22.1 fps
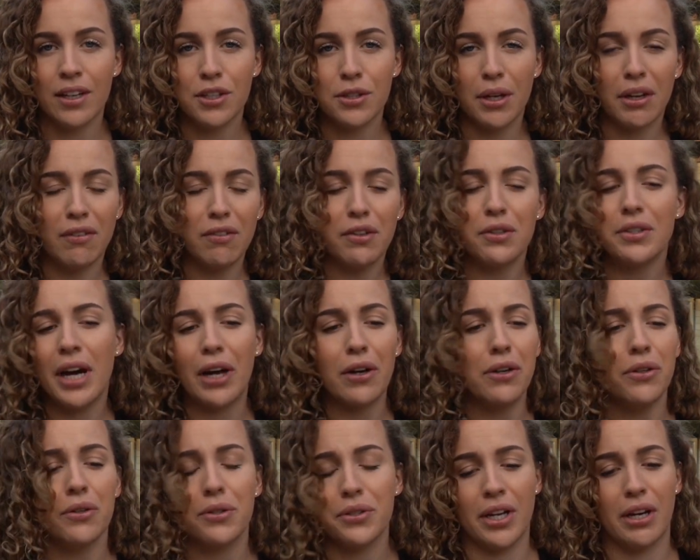So if you
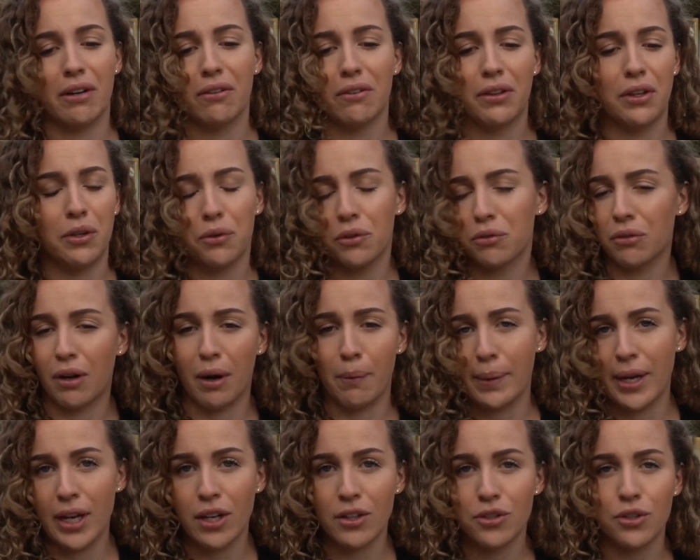tell yourself that you're
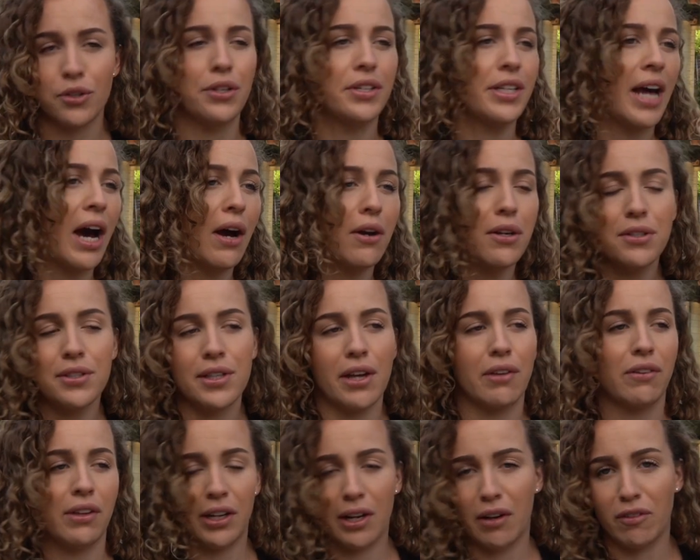rubbish, and you tell
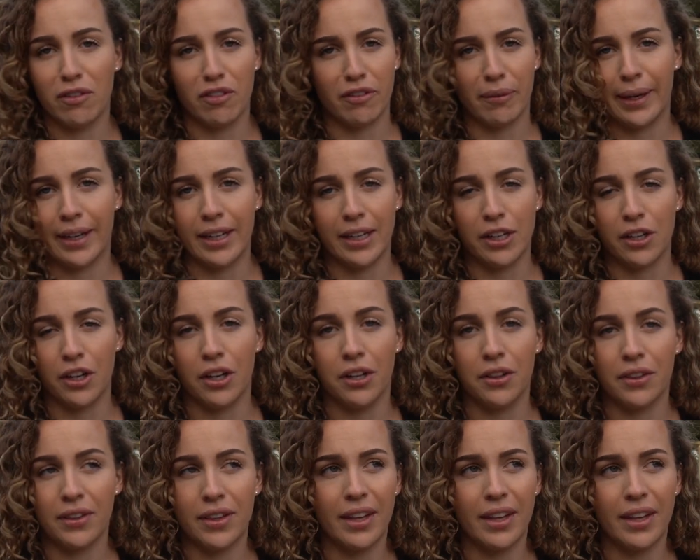yourself that you're never feeling good,